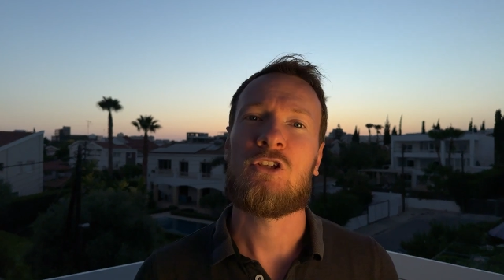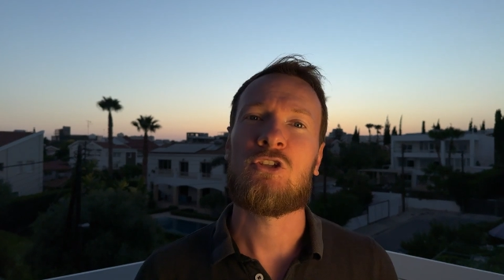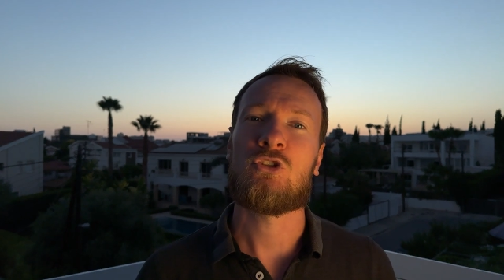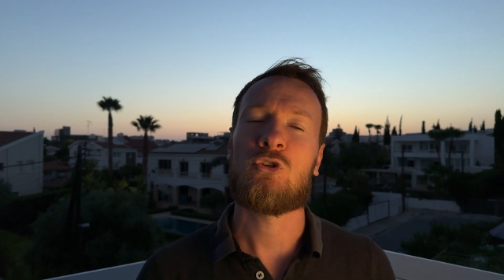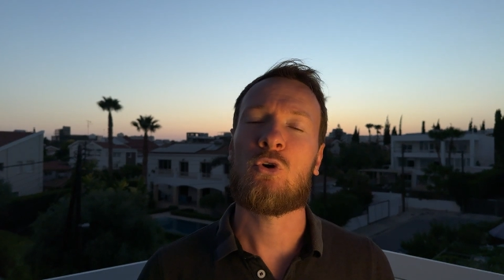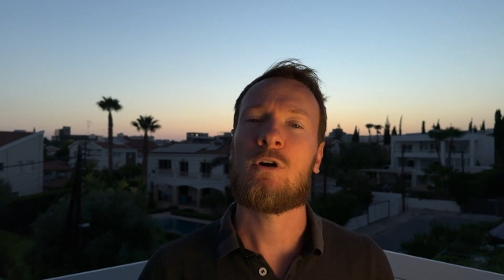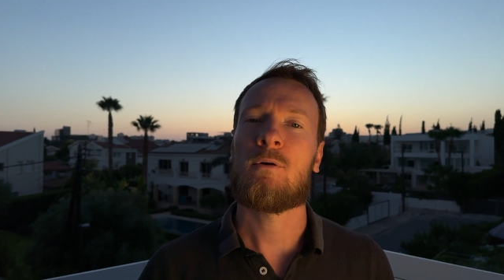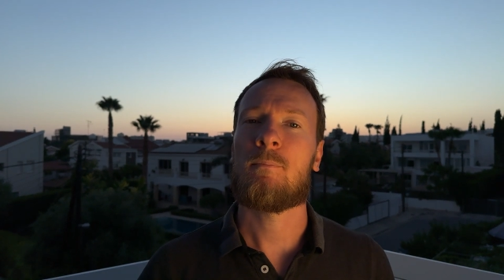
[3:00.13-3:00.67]

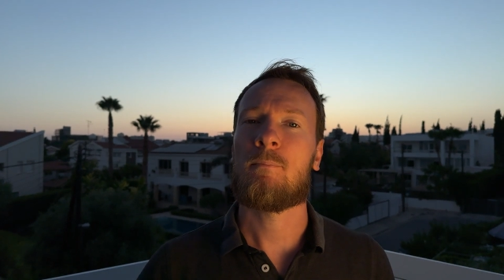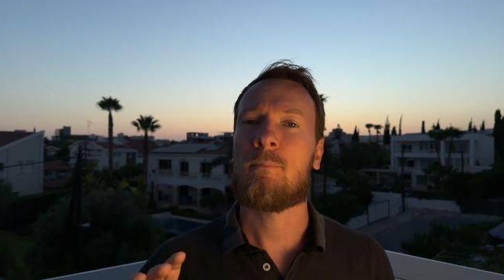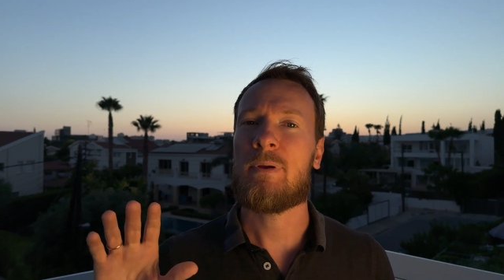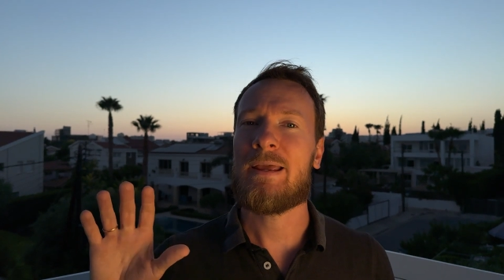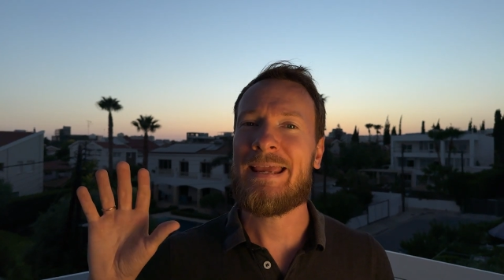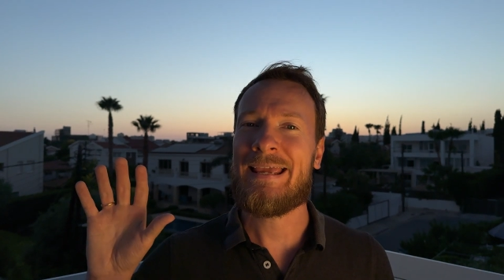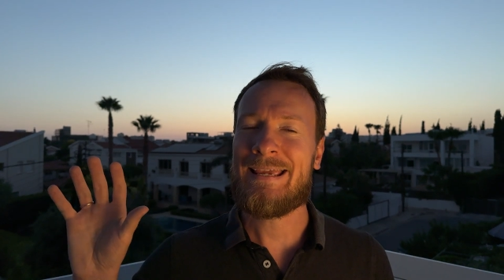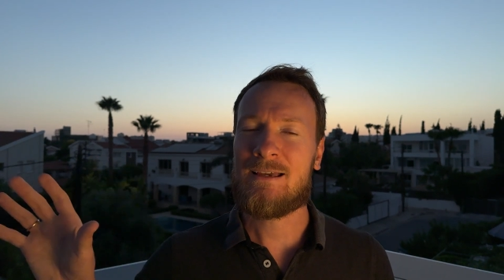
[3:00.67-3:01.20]
Your
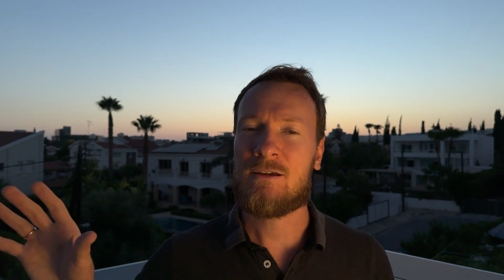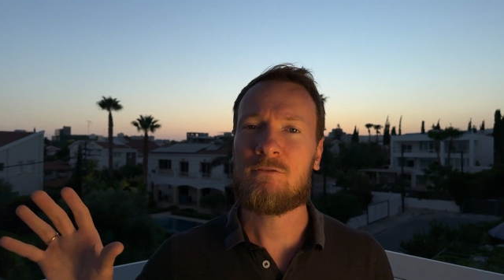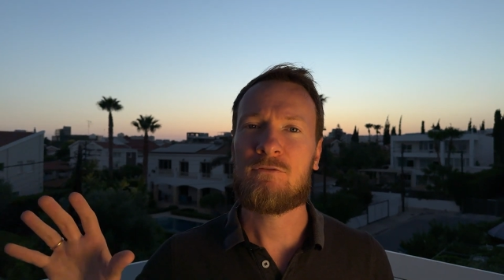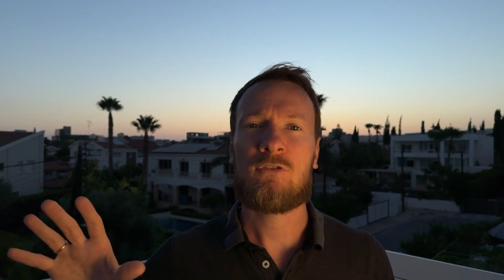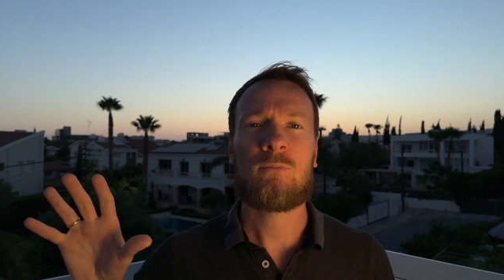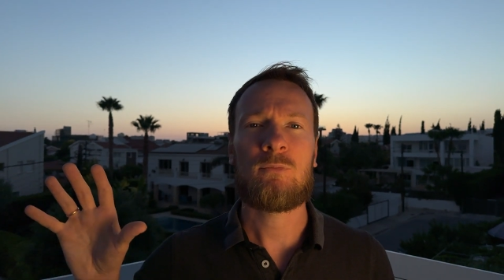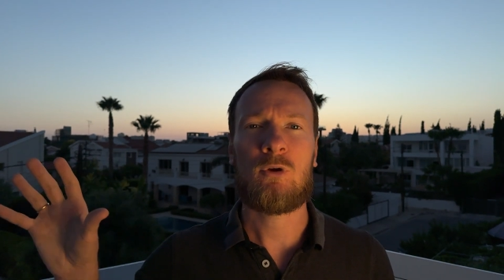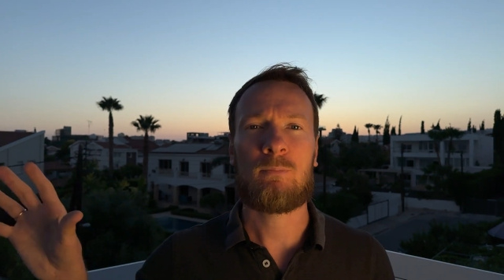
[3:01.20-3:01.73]
income
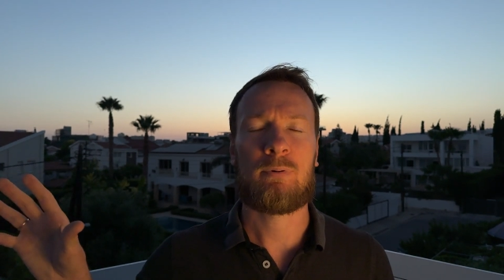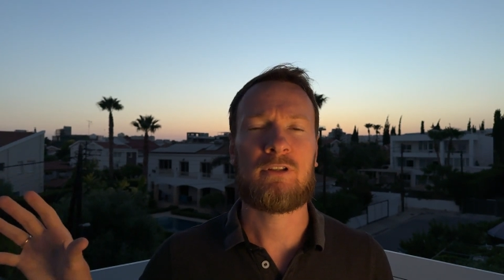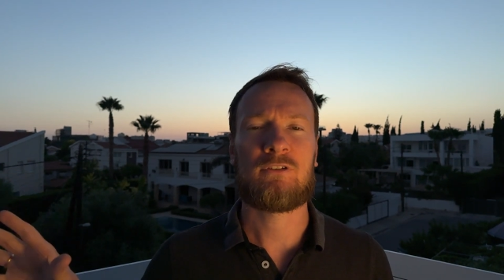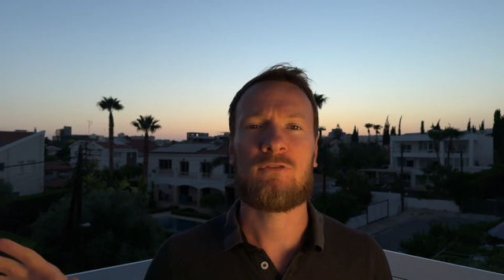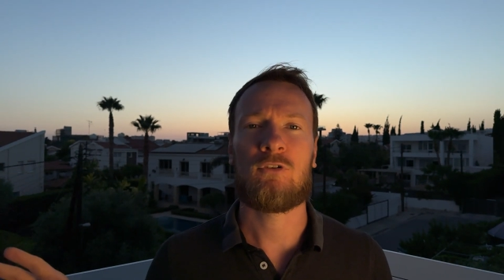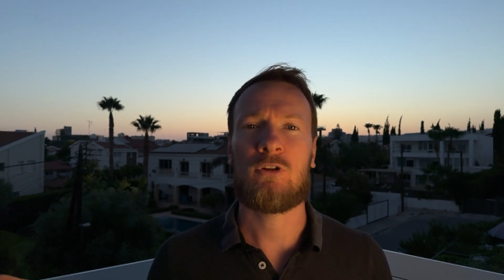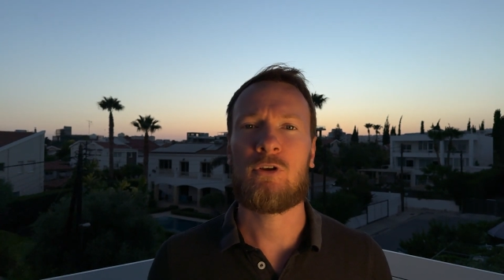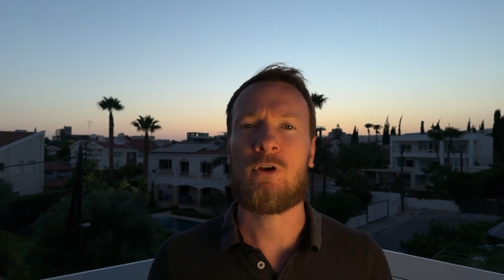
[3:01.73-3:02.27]
from your
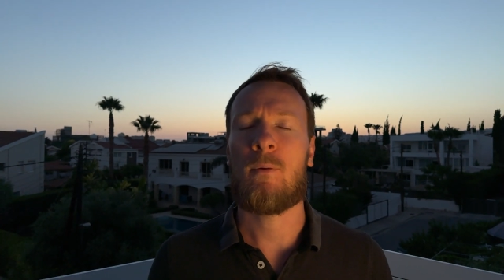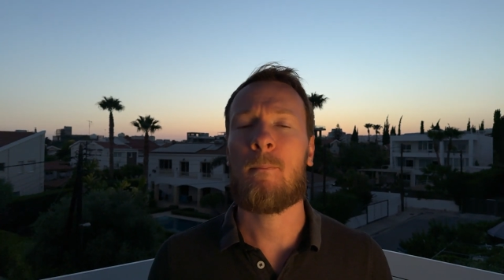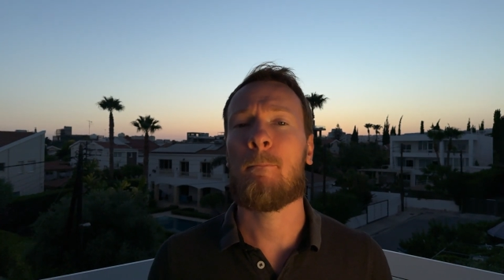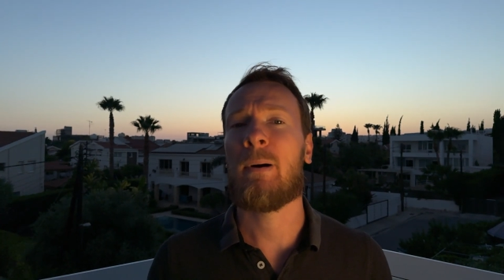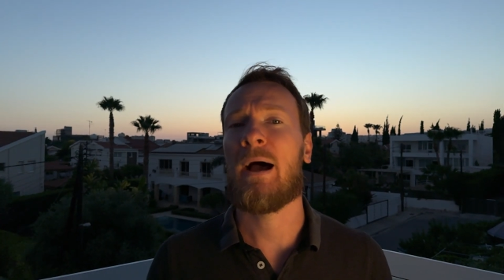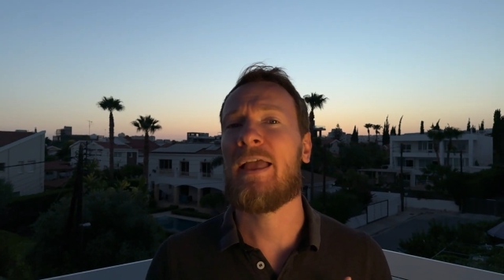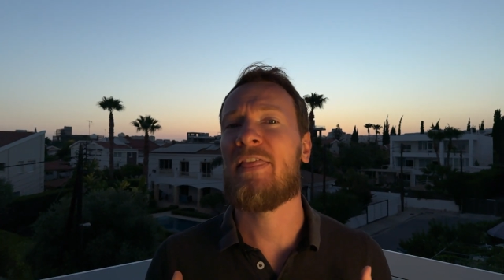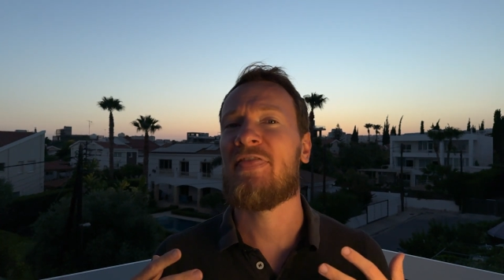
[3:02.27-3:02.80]
portfolio
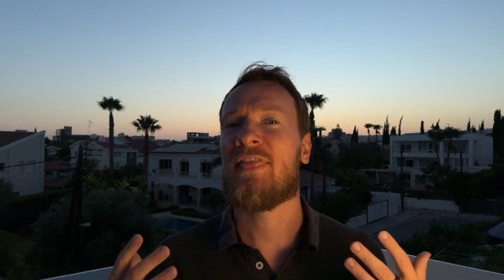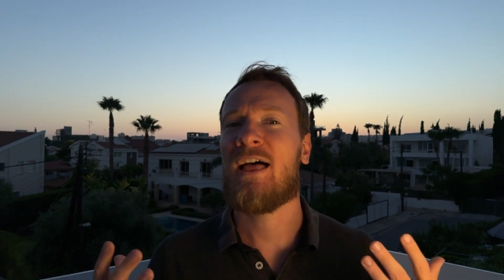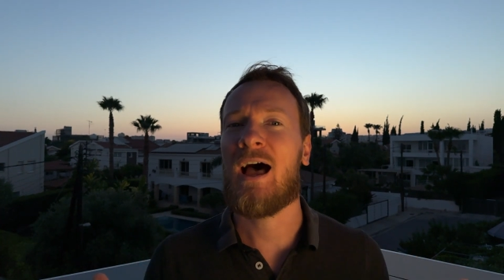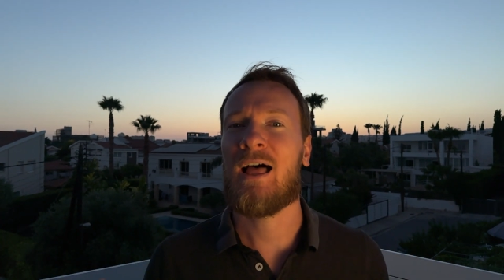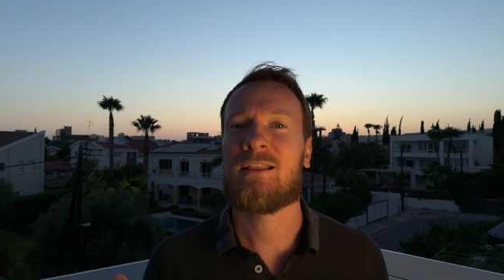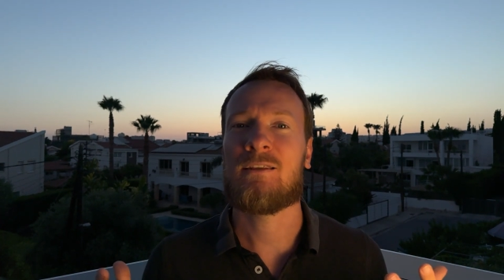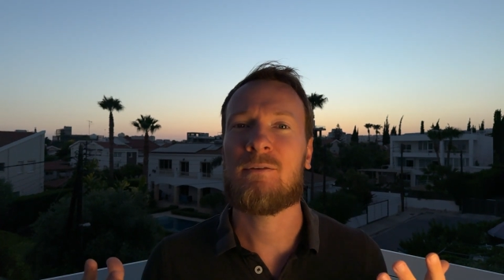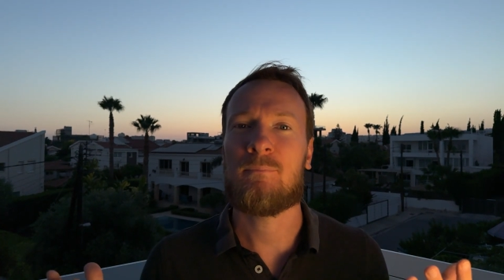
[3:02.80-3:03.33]
might
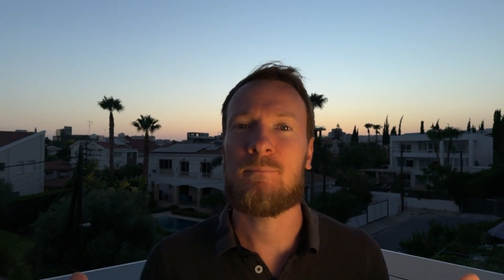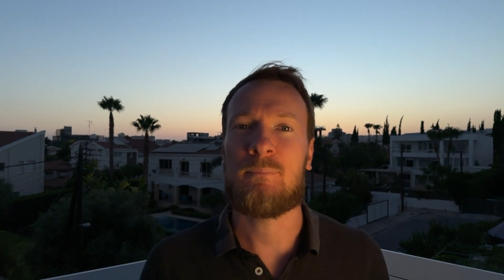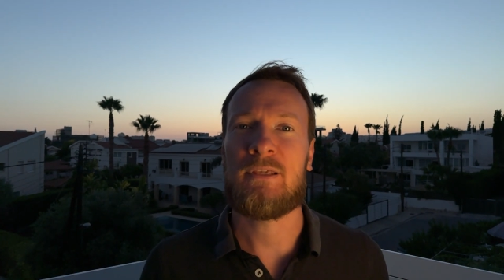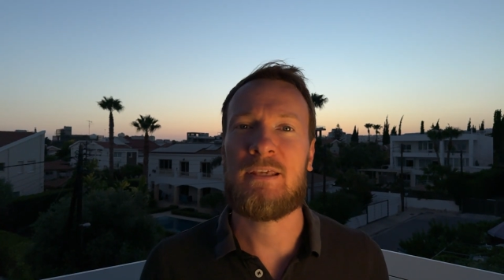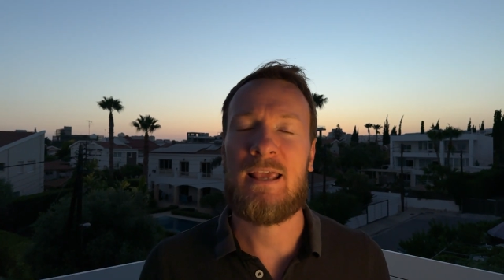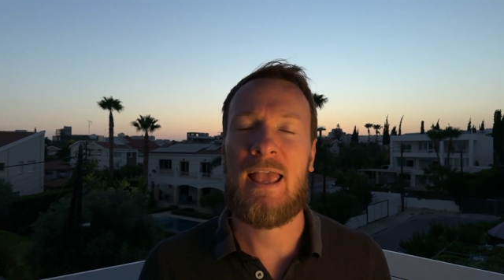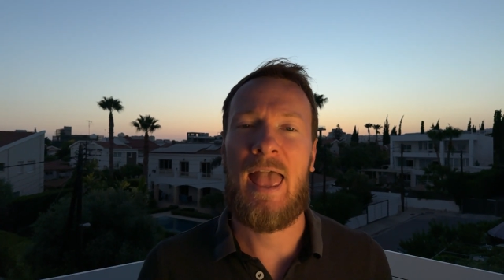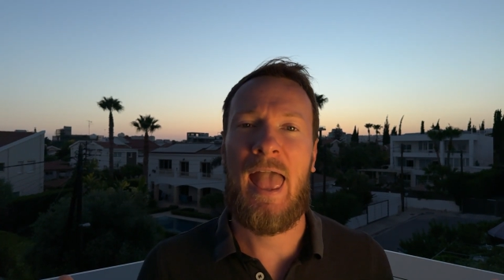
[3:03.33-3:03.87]
not
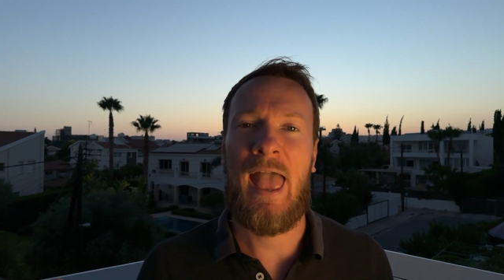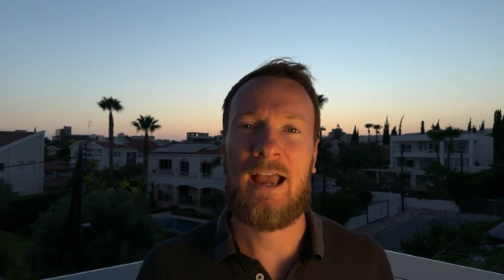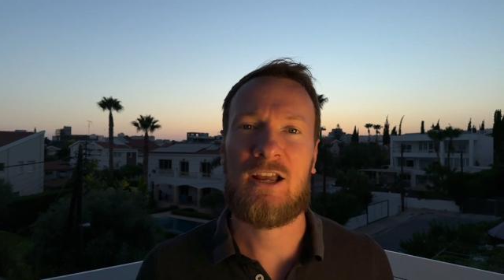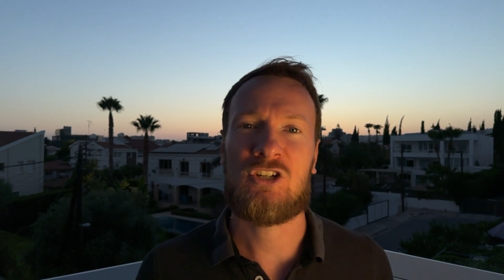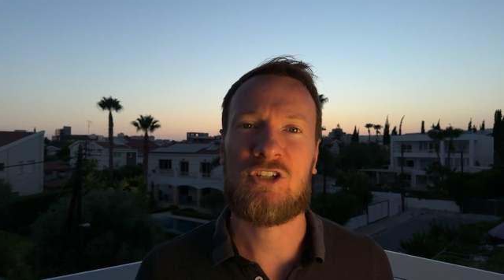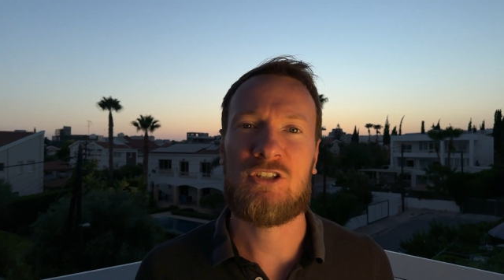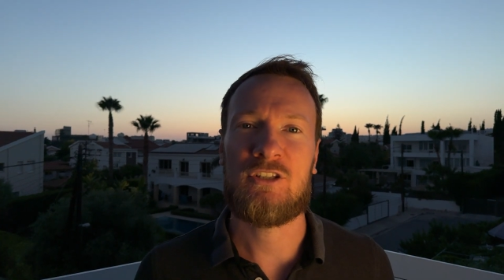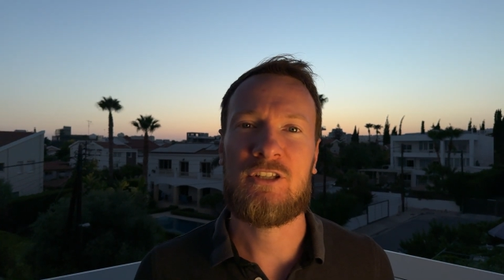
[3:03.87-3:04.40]
be
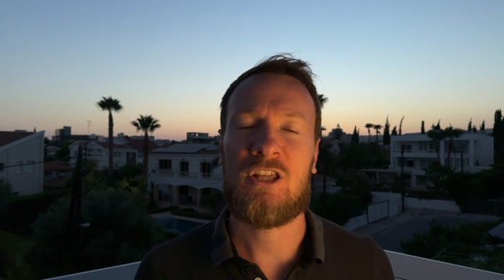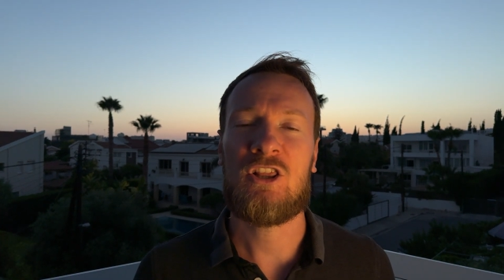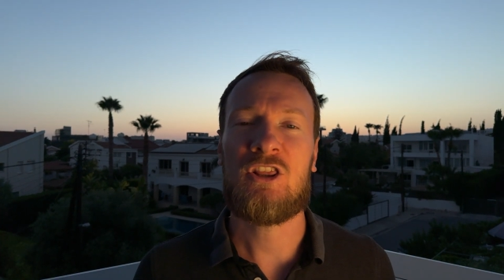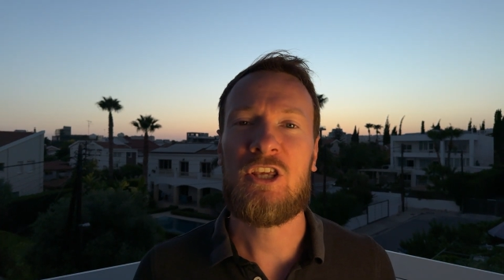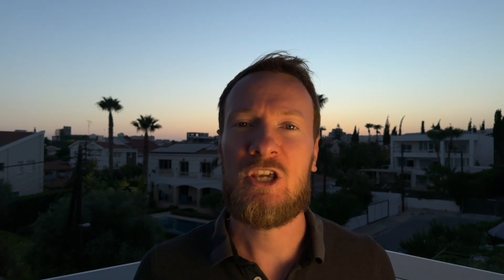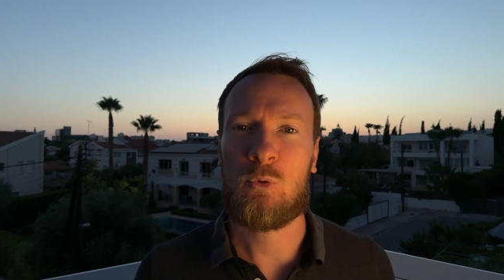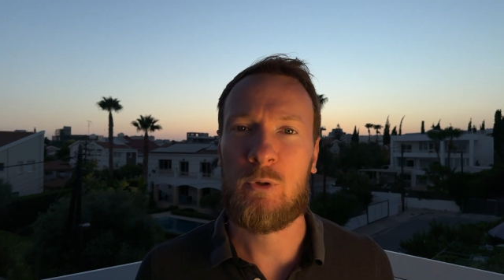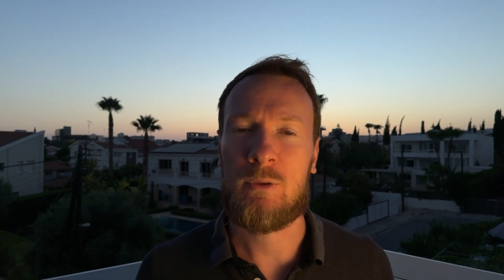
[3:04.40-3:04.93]
actually
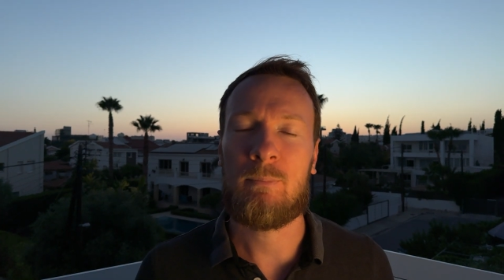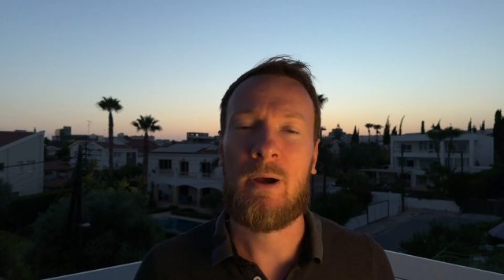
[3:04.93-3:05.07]
liquid,